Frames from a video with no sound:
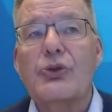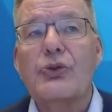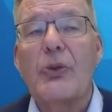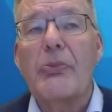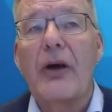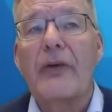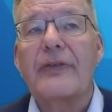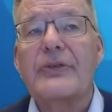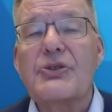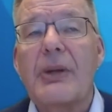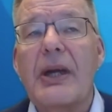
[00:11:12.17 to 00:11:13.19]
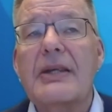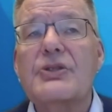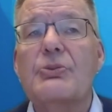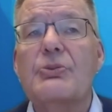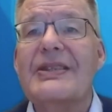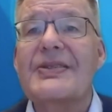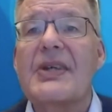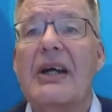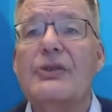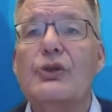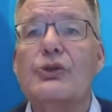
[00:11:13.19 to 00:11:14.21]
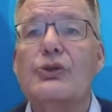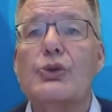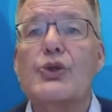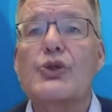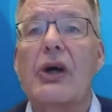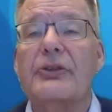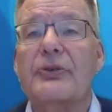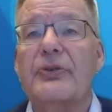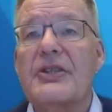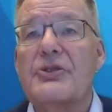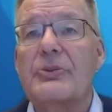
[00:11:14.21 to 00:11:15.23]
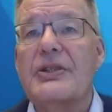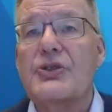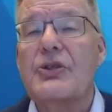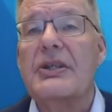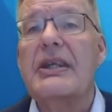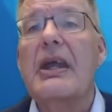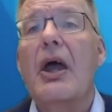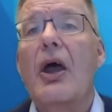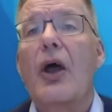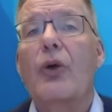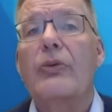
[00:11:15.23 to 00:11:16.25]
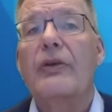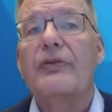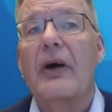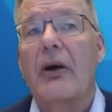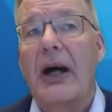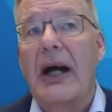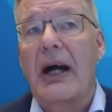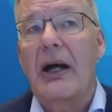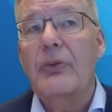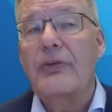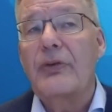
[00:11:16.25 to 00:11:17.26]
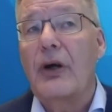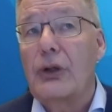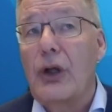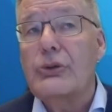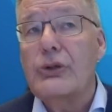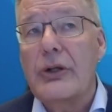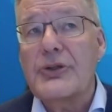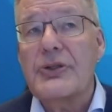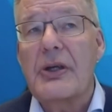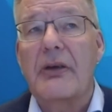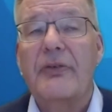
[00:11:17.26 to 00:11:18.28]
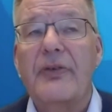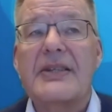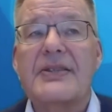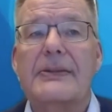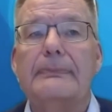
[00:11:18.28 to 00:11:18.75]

both of the strains, we decided to start a phase 3 study with our low dose vaccine.